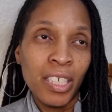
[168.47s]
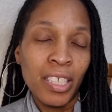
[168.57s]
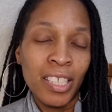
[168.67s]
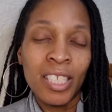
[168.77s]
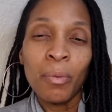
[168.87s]

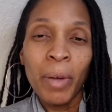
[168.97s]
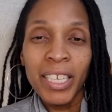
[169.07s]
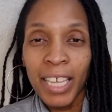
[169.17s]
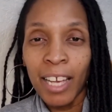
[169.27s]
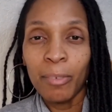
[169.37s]
it's a way
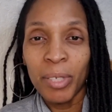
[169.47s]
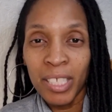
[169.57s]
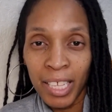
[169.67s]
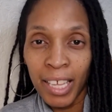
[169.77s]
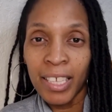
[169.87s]
to help you
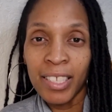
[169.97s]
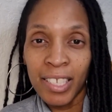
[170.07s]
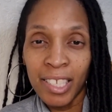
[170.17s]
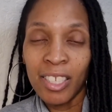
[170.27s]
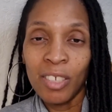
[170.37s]
stay
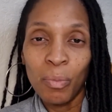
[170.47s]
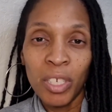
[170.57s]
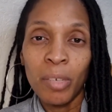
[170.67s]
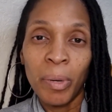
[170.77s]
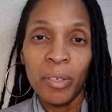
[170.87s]
consistent when
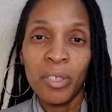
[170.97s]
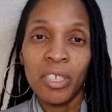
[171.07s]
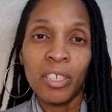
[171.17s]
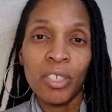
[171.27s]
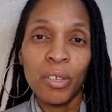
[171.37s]
you're posting
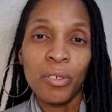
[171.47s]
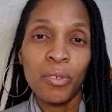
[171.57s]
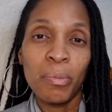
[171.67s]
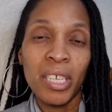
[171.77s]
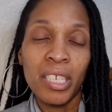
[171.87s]
on social
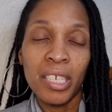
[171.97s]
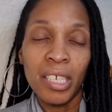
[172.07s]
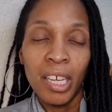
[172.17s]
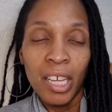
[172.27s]
media.